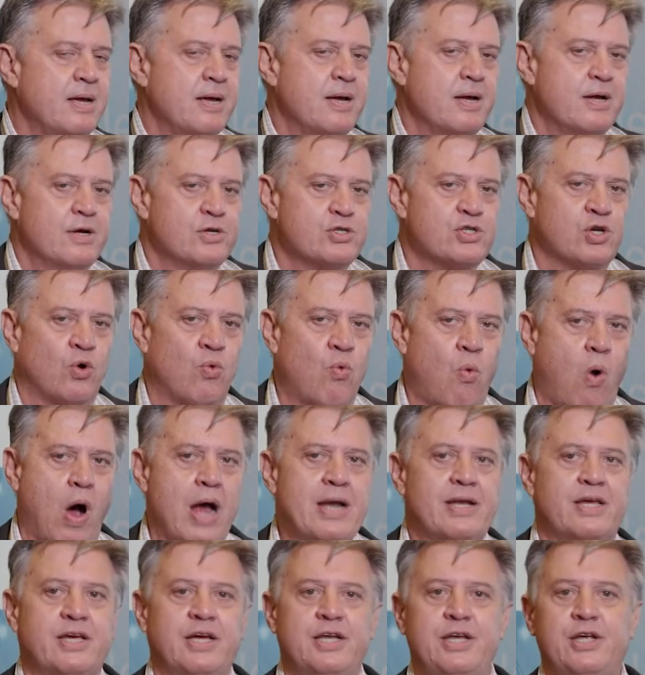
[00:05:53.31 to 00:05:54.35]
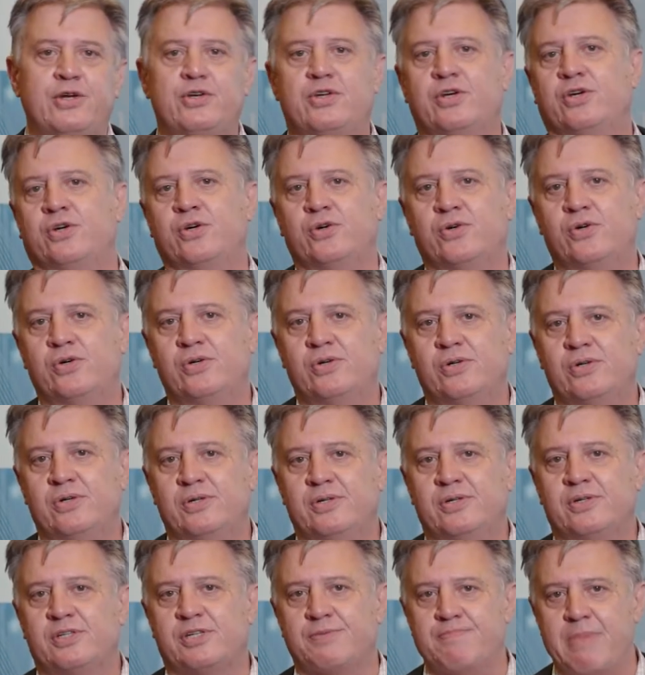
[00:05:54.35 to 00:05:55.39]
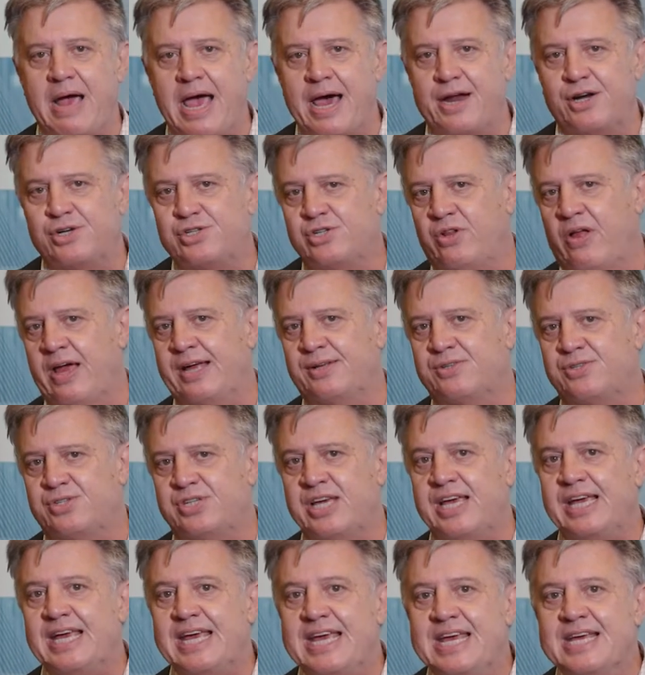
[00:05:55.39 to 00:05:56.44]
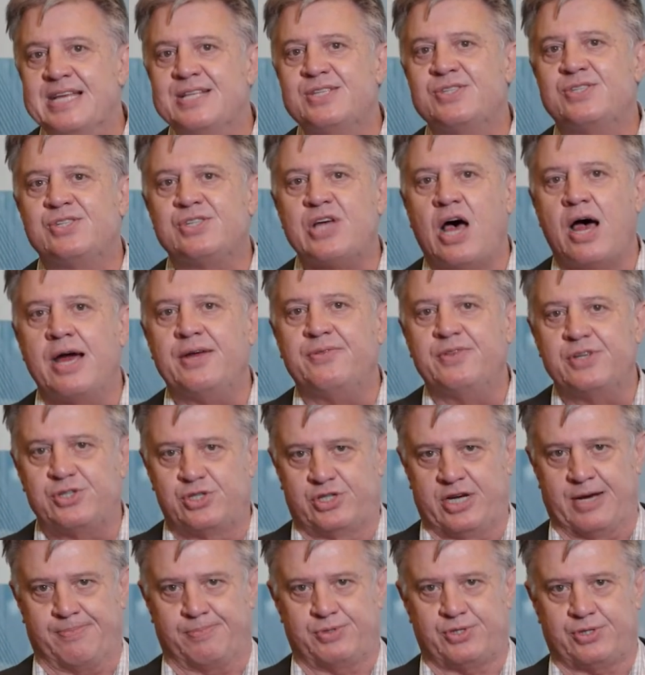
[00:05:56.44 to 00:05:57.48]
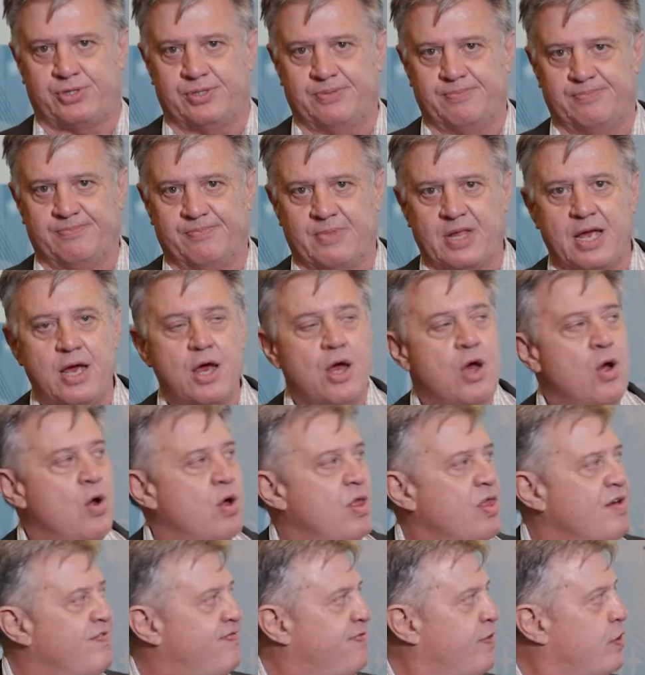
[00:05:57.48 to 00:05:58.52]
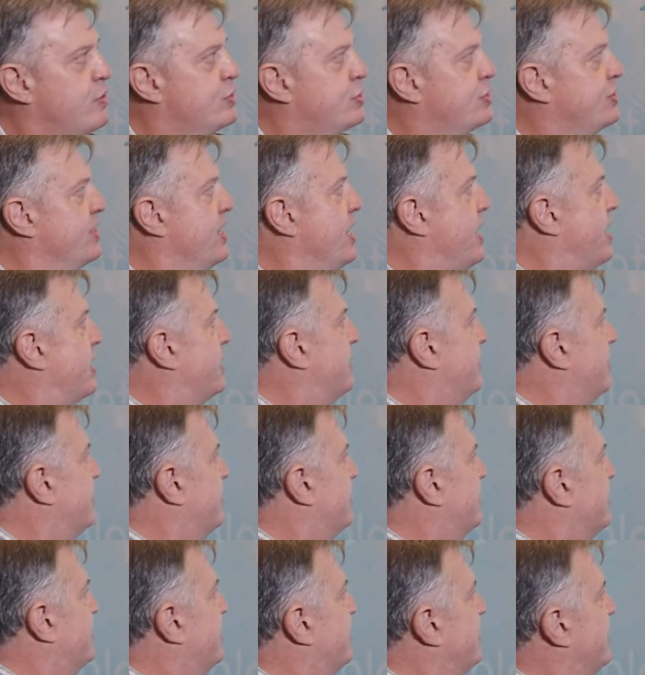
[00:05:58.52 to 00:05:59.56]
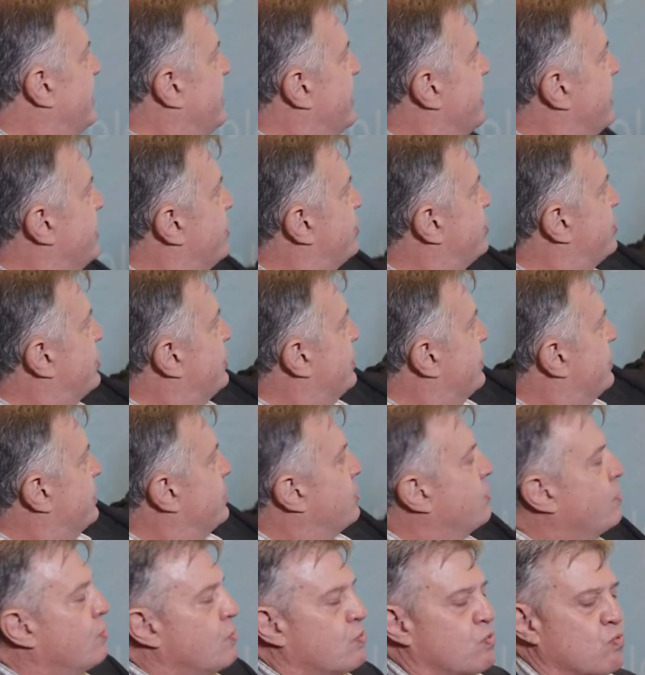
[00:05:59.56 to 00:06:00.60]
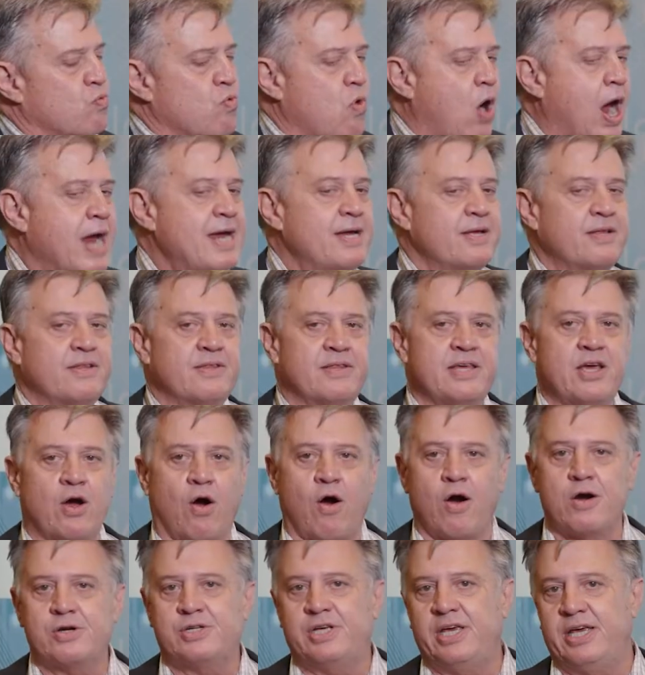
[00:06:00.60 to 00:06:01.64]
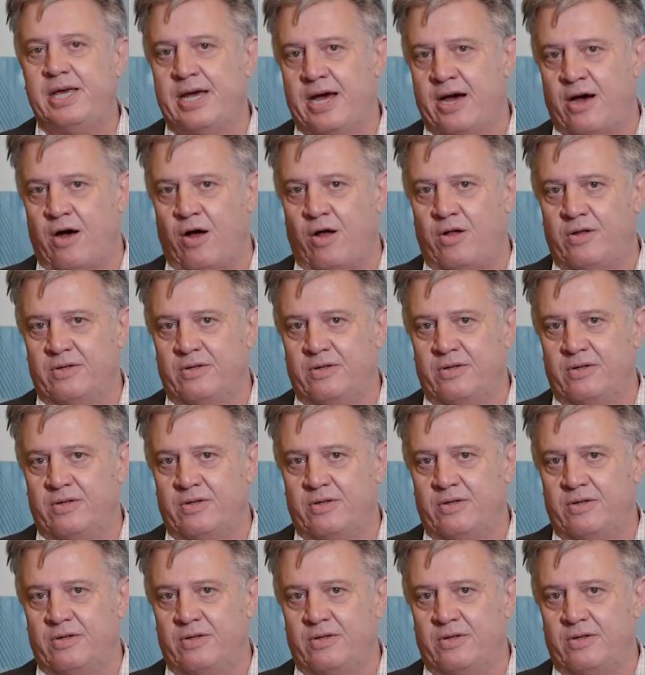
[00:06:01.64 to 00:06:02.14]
So what can you do to manage latency inside the chips? The first thing is write the RTL